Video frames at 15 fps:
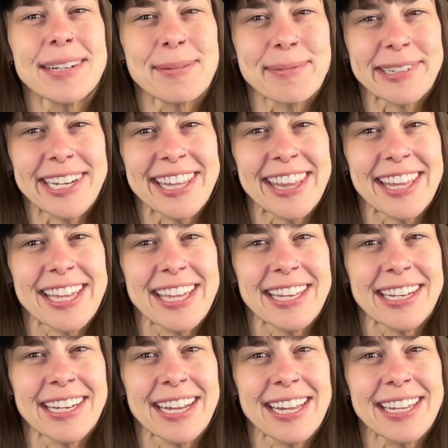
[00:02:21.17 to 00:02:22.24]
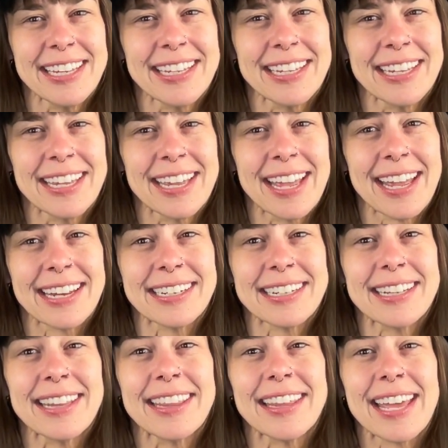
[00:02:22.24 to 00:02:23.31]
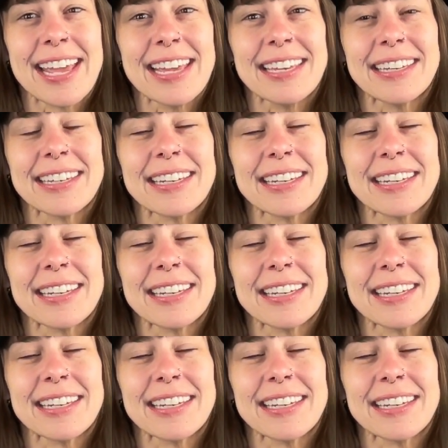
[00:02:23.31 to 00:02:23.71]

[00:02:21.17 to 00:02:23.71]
Breathe in and thank